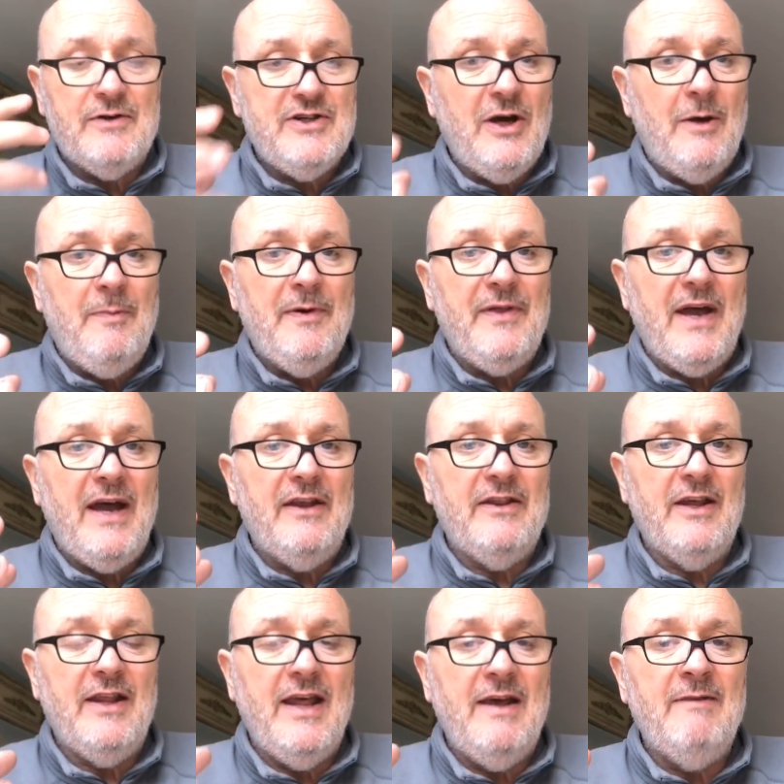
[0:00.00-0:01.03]
top of that,
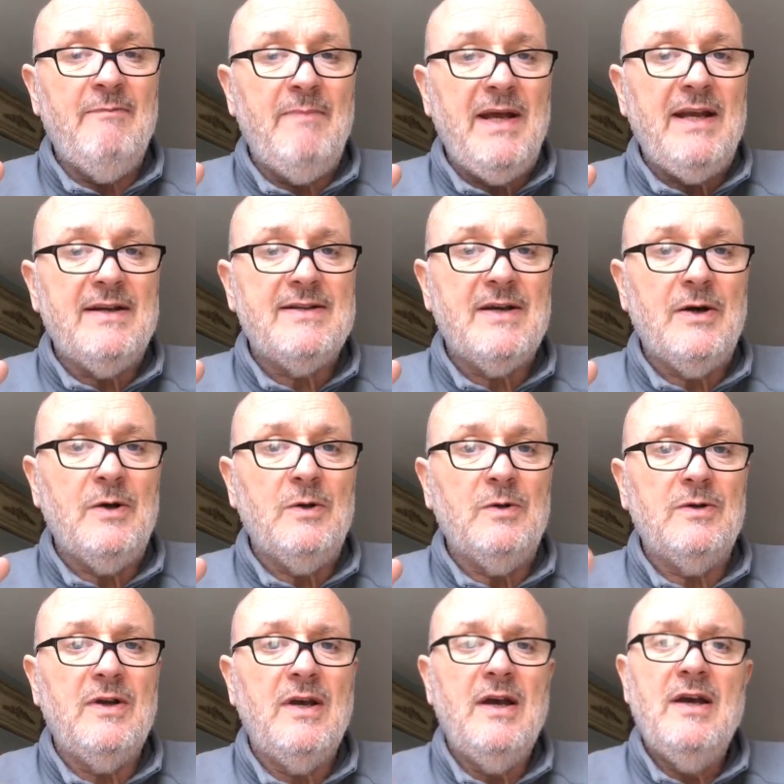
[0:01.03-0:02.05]
they're then being
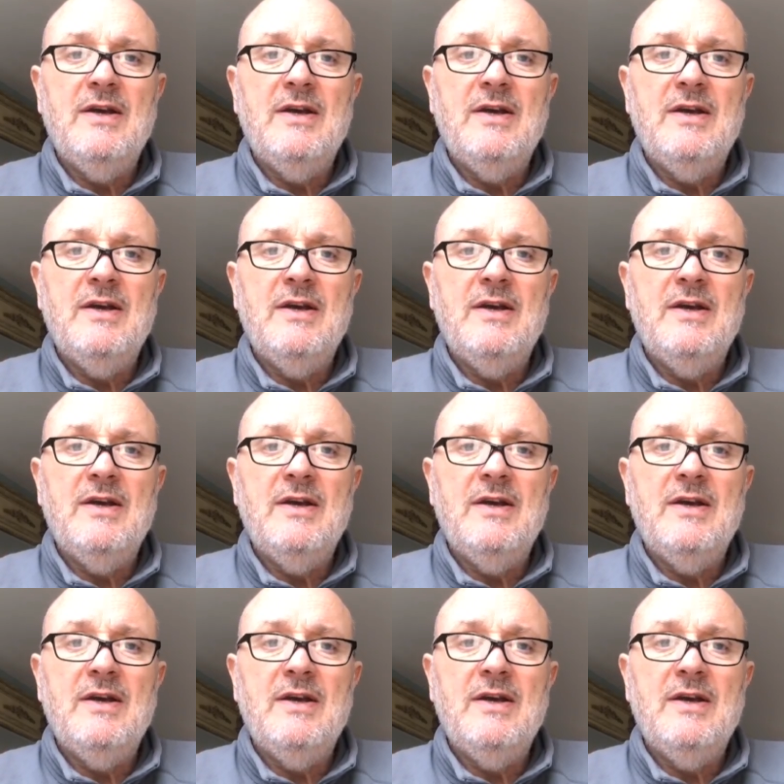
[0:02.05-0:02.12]
told,